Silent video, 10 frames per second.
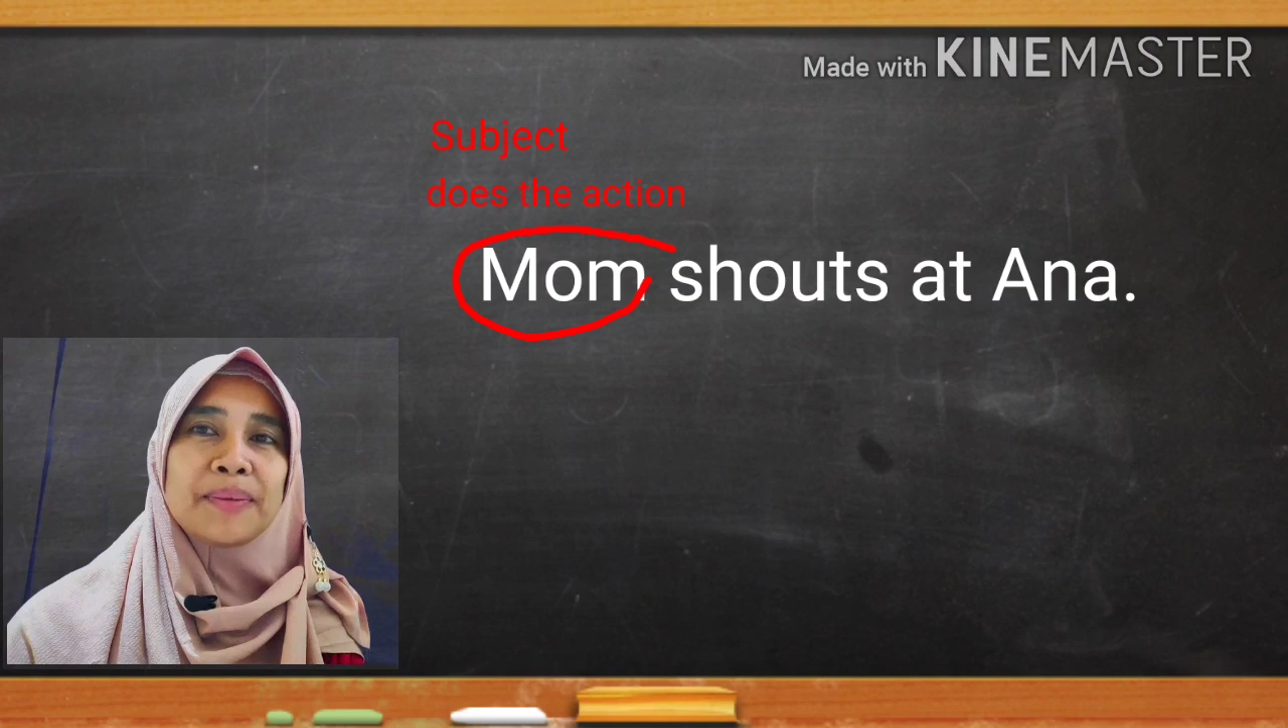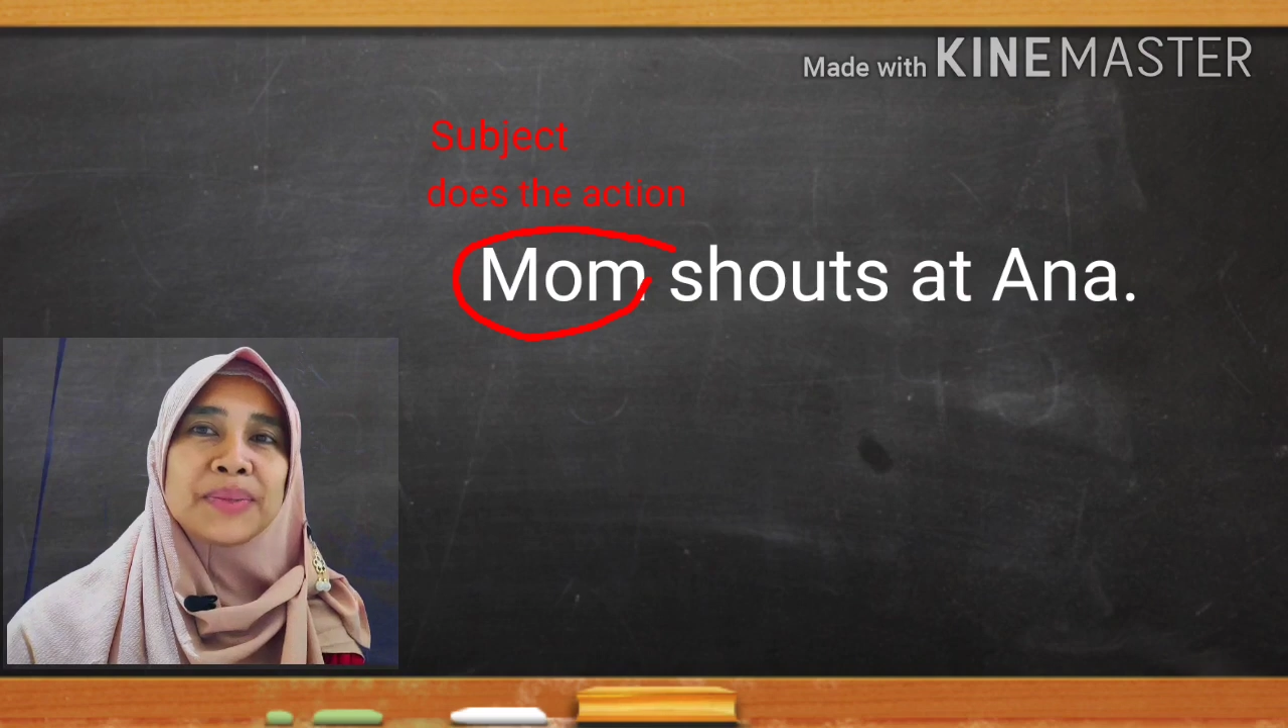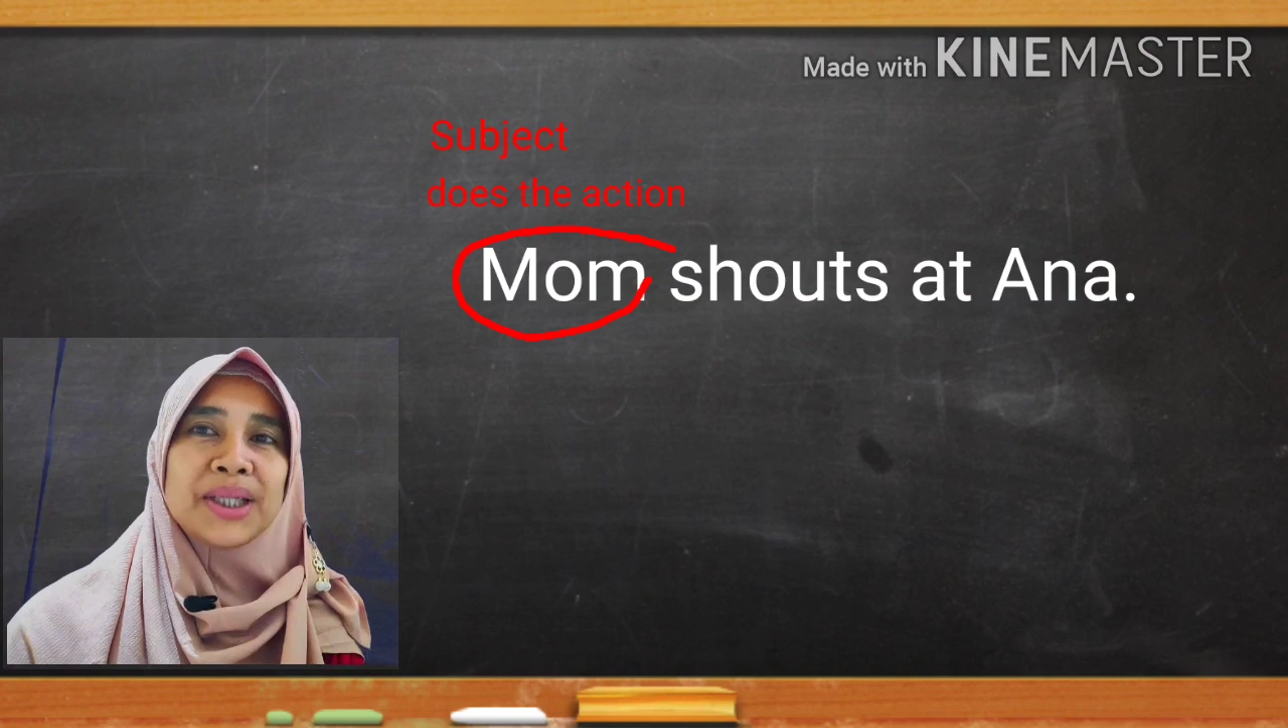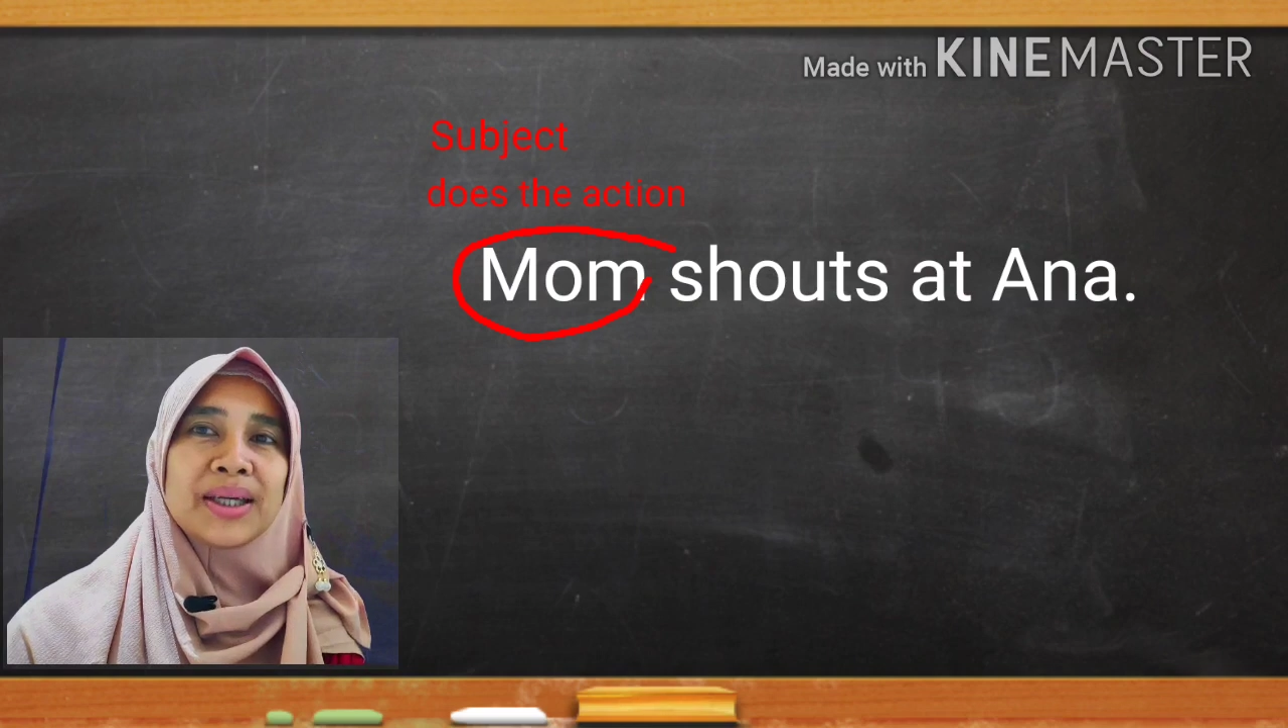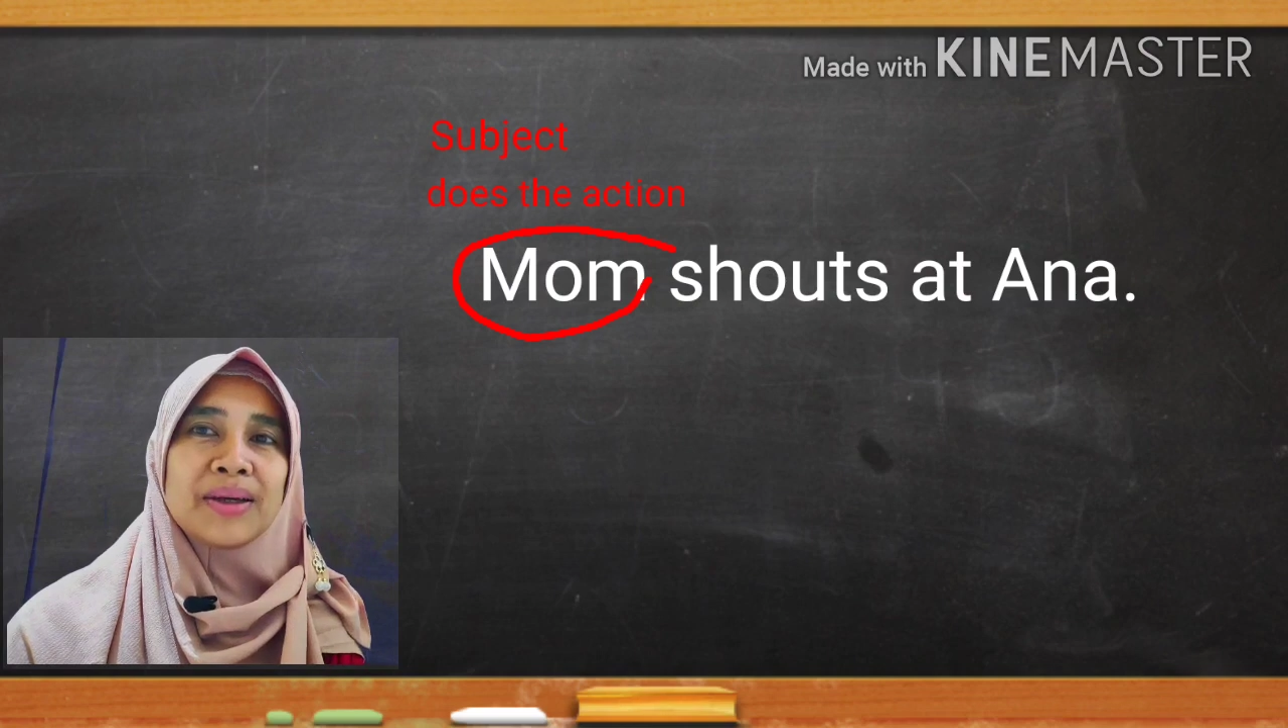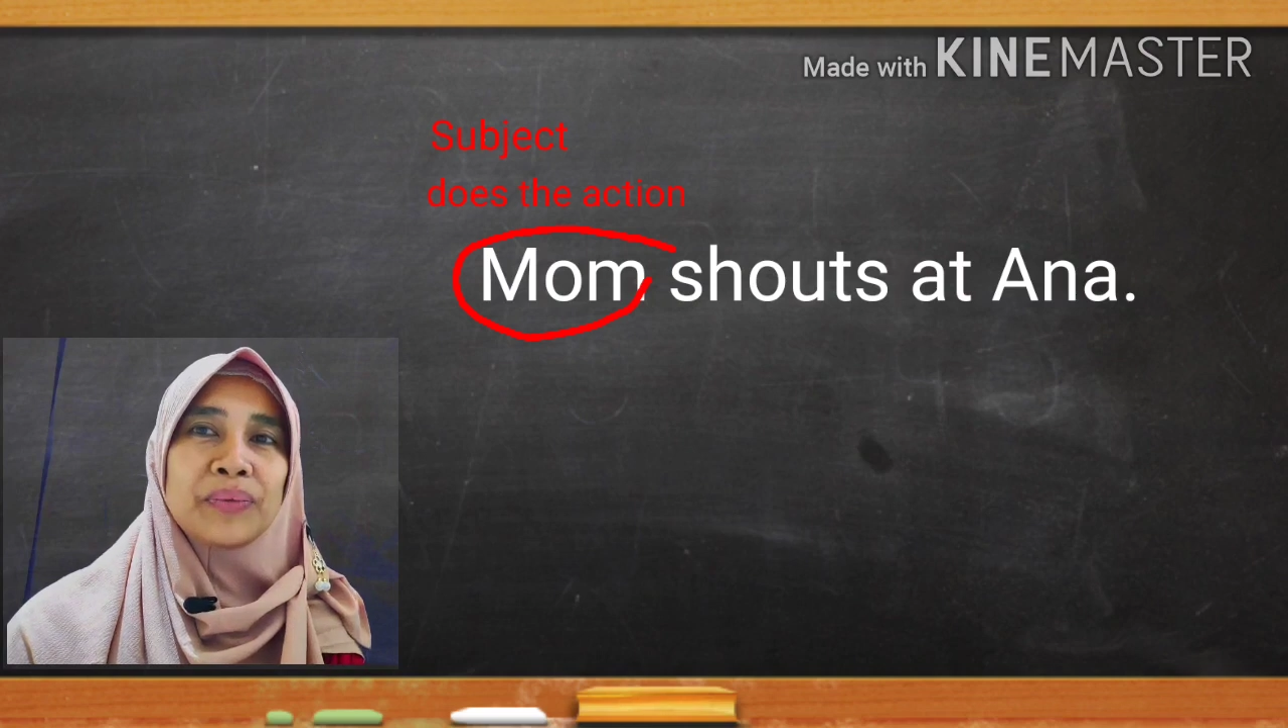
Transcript: subject,